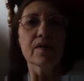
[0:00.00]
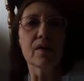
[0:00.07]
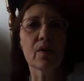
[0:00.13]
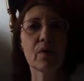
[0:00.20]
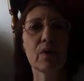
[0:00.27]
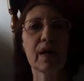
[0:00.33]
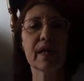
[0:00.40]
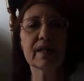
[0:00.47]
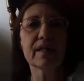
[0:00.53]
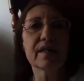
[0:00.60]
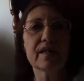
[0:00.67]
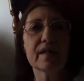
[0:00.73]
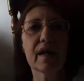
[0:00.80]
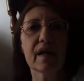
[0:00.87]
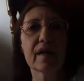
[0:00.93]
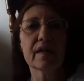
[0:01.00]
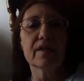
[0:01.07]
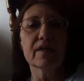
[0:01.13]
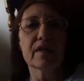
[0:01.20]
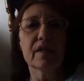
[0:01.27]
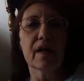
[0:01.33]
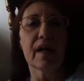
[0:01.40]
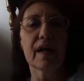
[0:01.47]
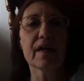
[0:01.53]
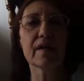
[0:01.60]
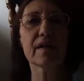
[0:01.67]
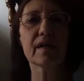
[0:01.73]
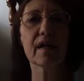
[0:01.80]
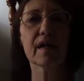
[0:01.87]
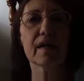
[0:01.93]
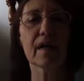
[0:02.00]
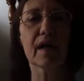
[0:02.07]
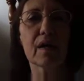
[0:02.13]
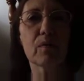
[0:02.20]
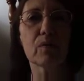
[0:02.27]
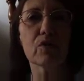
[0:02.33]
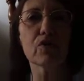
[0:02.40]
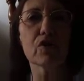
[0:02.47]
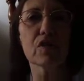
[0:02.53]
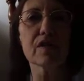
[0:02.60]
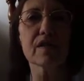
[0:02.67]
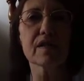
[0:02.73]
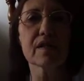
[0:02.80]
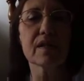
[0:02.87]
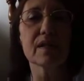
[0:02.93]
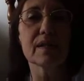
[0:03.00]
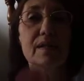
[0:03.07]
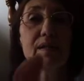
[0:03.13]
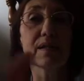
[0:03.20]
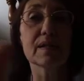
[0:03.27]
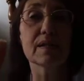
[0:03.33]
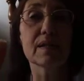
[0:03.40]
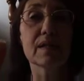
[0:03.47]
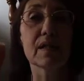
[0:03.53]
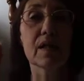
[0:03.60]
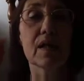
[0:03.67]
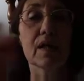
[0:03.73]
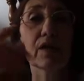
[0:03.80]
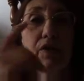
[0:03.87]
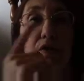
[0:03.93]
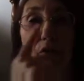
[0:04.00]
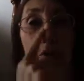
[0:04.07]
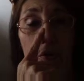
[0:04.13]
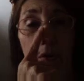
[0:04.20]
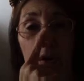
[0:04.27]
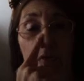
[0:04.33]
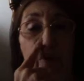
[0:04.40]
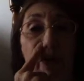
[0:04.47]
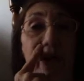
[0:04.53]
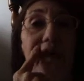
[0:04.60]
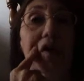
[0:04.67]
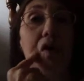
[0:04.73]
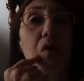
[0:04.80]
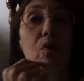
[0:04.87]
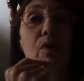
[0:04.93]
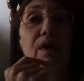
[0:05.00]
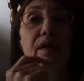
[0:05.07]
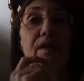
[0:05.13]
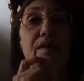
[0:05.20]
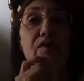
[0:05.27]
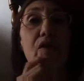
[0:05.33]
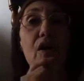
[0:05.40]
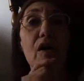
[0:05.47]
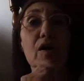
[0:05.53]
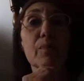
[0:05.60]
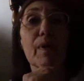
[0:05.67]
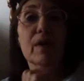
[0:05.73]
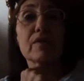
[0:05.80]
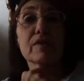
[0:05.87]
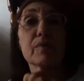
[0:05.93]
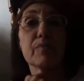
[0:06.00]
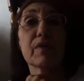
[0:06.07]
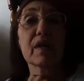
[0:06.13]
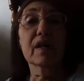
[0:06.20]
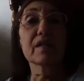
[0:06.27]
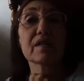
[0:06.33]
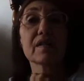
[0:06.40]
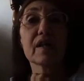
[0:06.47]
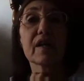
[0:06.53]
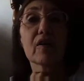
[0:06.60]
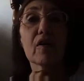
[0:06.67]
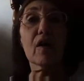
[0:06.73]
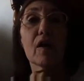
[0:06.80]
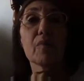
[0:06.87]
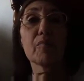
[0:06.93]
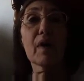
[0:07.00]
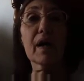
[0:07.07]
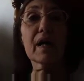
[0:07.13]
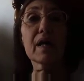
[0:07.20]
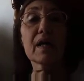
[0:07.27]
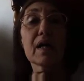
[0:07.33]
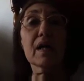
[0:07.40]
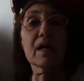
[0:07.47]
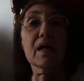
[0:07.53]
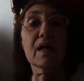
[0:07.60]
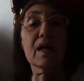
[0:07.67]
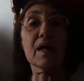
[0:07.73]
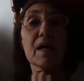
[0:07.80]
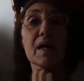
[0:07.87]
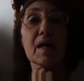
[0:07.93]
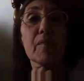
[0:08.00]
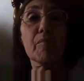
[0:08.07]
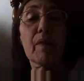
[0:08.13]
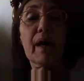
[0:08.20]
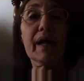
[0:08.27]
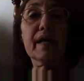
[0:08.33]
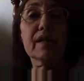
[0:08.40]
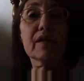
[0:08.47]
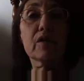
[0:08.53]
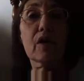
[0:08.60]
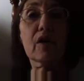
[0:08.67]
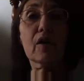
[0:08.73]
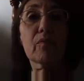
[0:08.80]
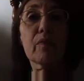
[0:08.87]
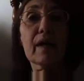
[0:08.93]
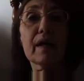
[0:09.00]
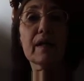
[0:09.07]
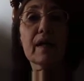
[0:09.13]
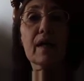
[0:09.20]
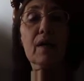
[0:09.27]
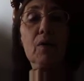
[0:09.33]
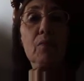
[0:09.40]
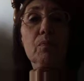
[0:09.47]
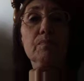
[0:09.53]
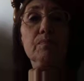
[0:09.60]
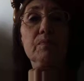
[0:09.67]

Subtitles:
So I decided tonight that I will just do a video and talk about some things that are on my mind and heart right now.